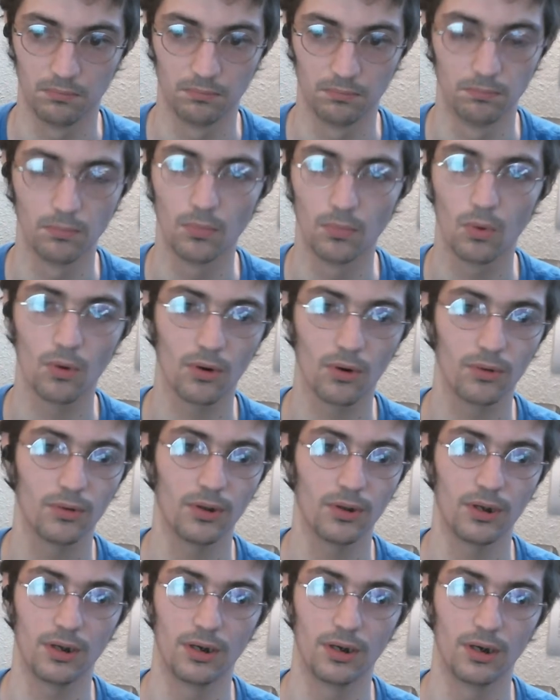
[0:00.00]
more than
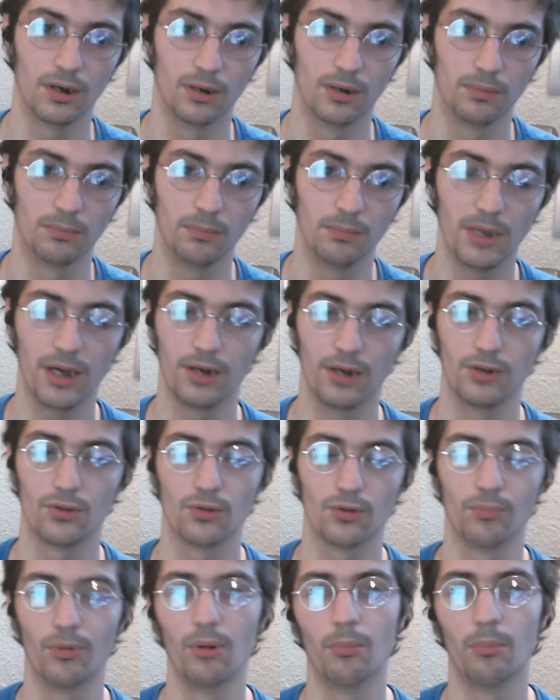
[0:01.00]
a
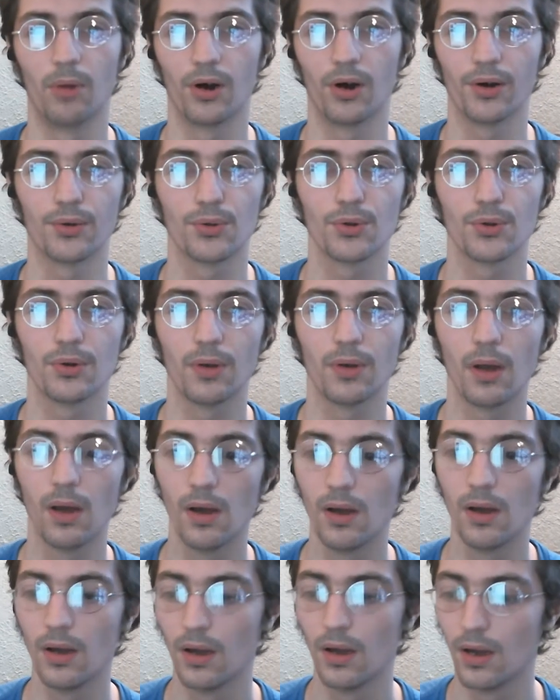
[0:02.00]
manageable margin.
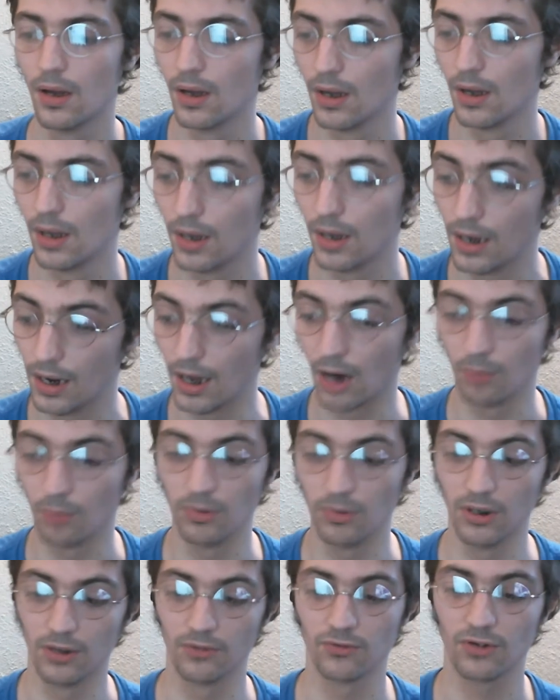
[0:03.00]
Now,
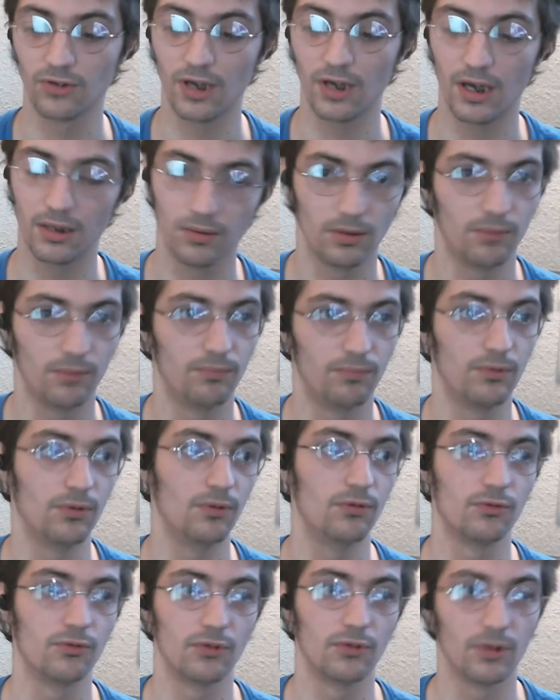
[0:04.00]
being said, if you're
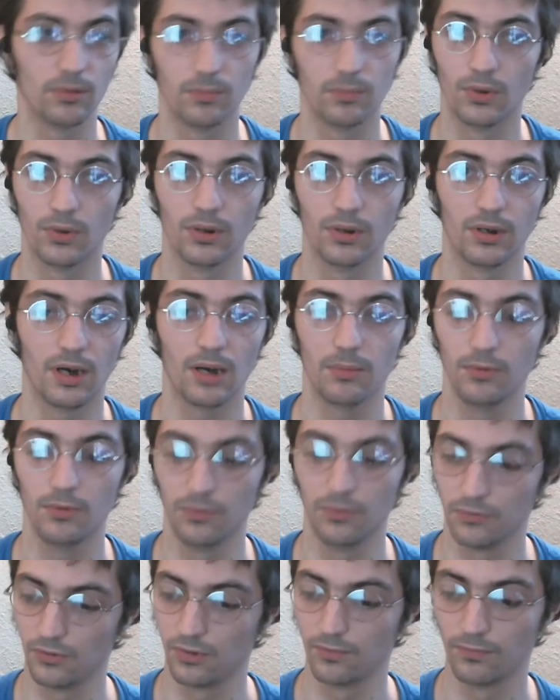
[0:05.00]
using them what I'm
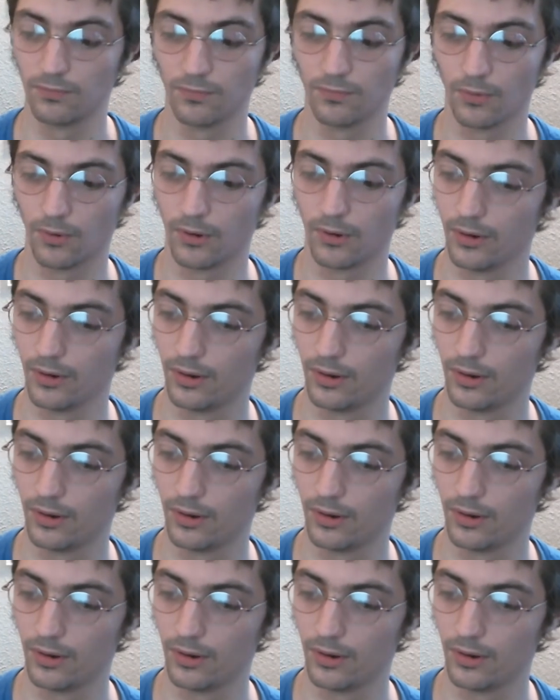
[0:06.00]
using them for,